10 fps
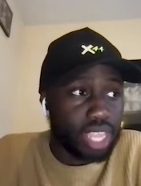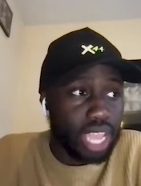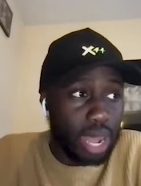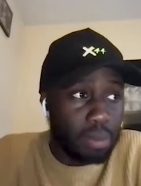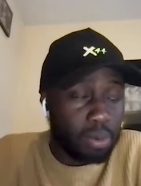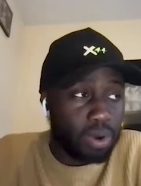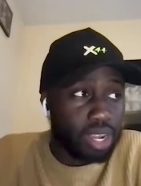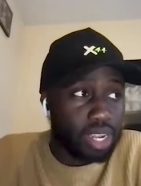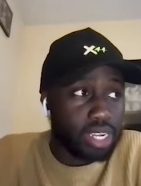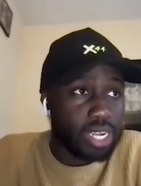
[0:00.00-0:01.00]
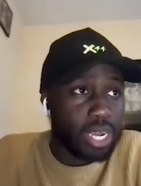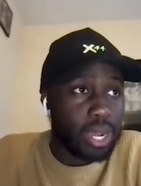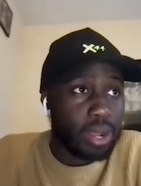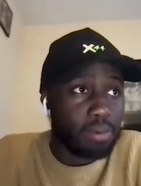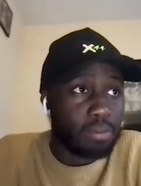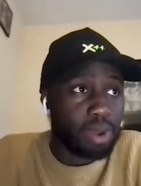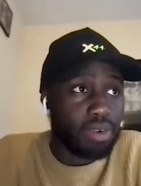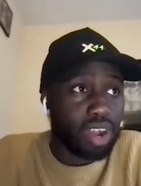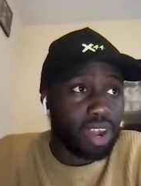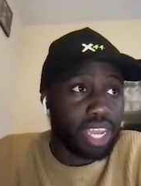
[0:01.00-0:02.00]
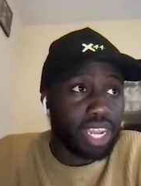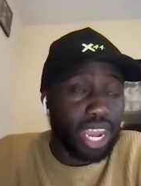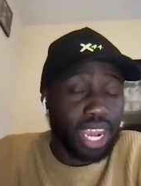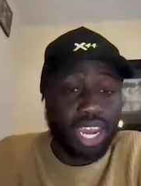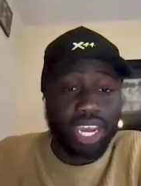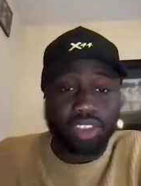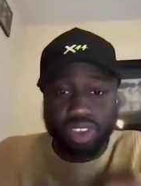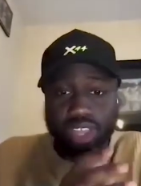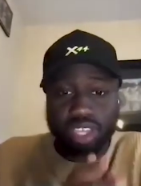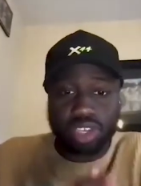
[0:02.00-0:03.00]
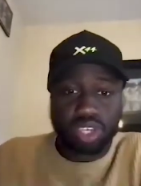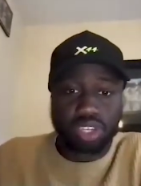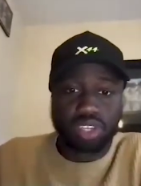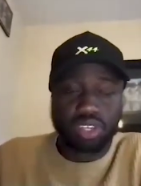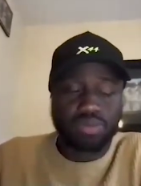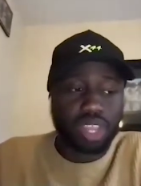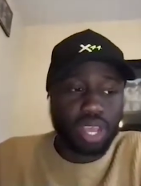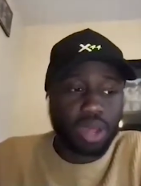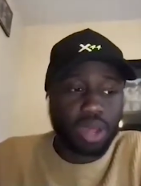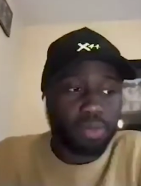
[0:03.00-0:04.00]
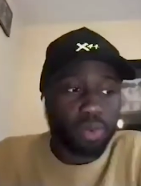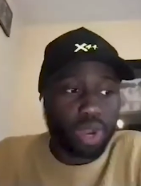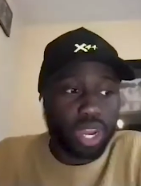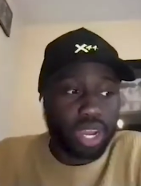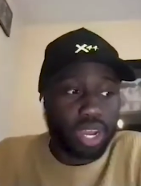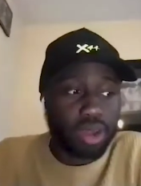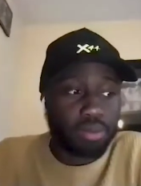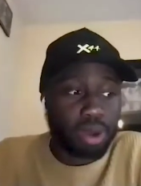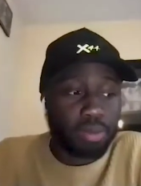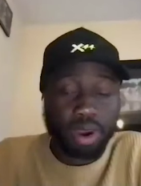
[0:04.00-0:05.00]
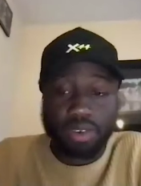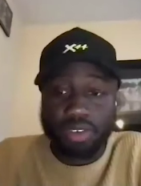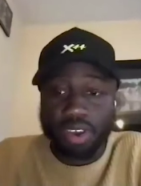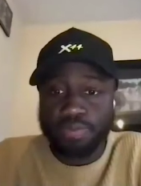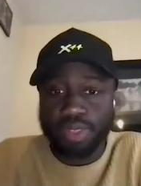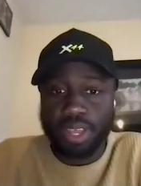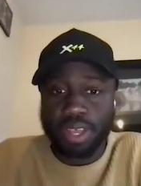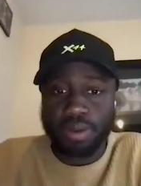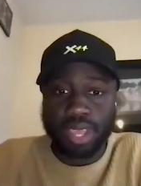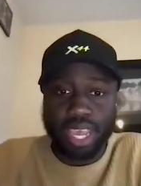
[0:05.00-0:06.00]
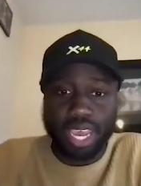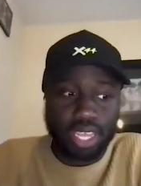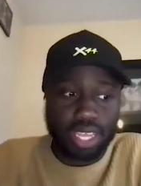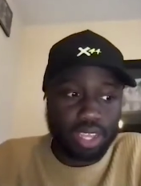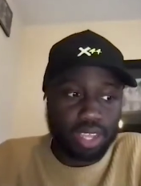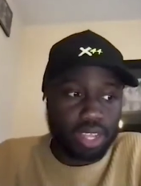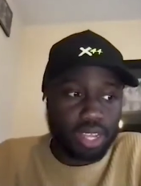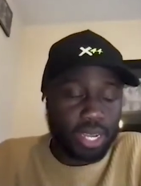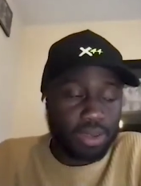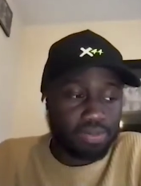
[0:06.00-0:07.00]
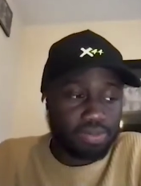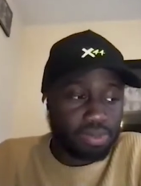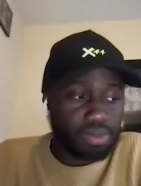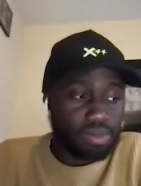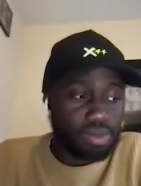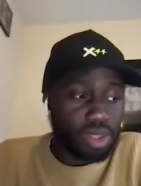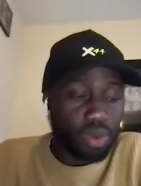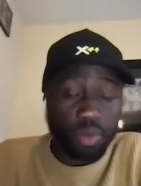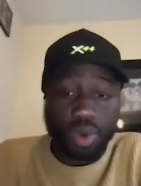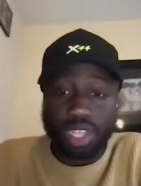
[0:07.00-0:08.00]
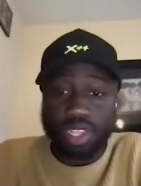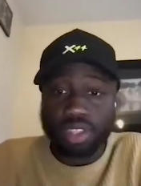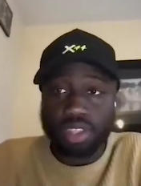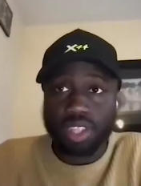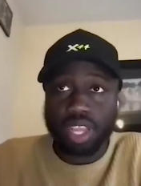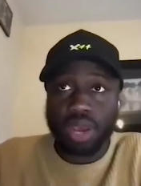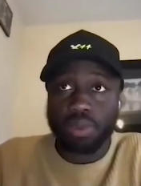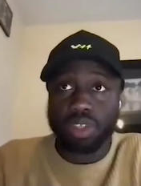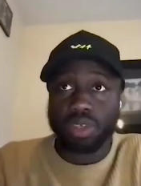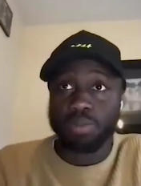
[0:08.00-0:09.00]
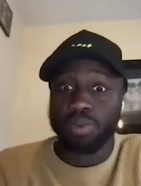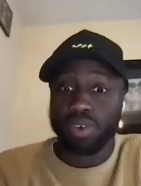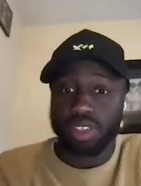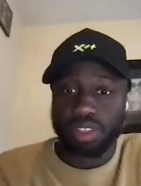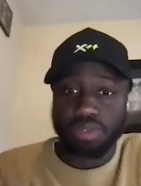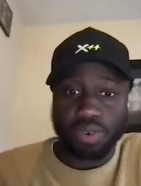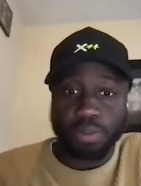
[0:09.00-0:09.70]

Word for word: that point, um, around year nine, I had a transition um, where my brother um, Kenny um, went and was in prison for